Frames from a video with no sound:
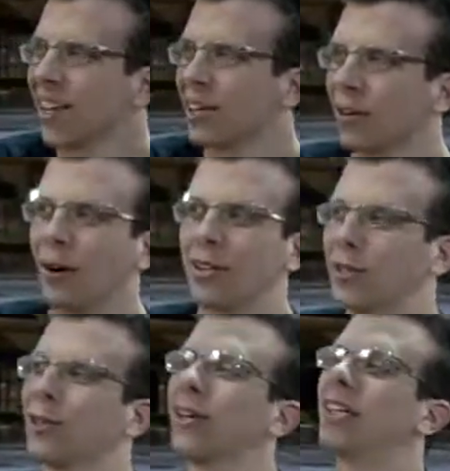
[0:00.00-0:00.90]
You are
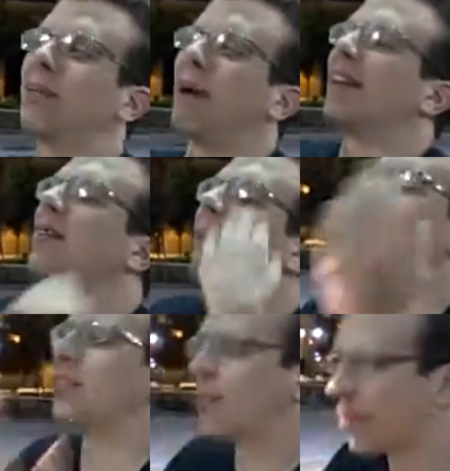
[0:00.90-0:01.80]
truly the better
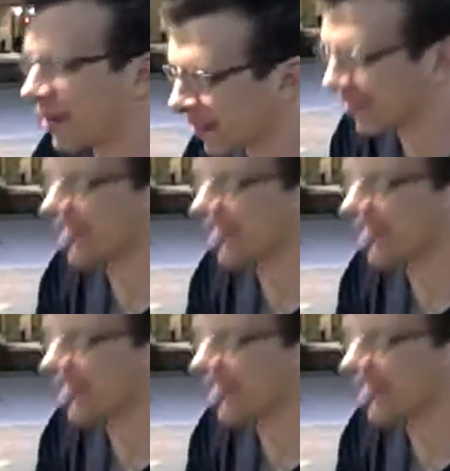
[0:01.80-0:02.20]
masturbator.